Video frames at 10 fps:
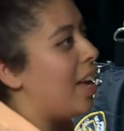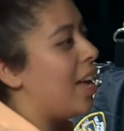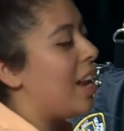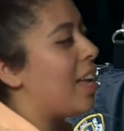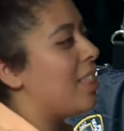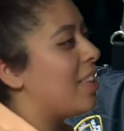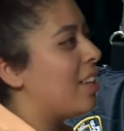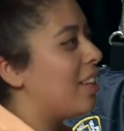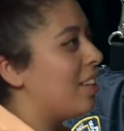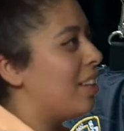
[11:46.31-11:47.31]
And I
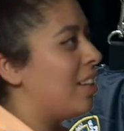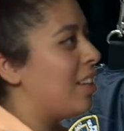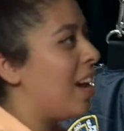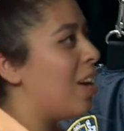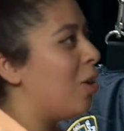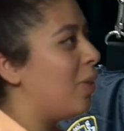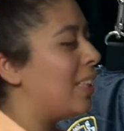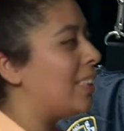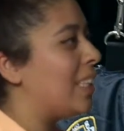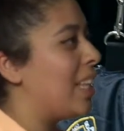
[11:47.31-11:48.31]
think I
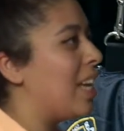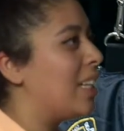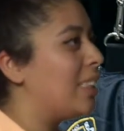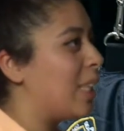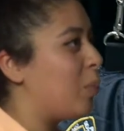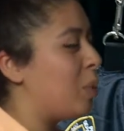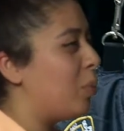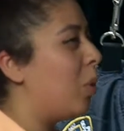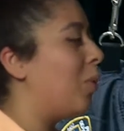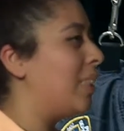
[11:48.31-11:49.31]
always say that because like people
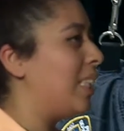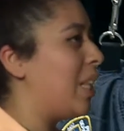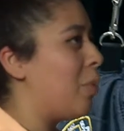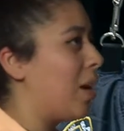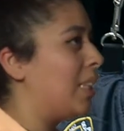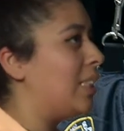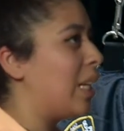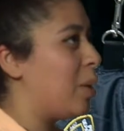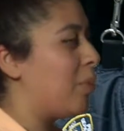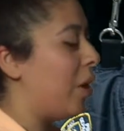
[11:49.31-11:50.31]
always say they want to
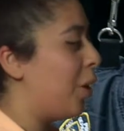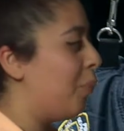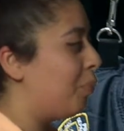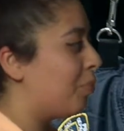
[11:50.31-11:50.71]
study abroad,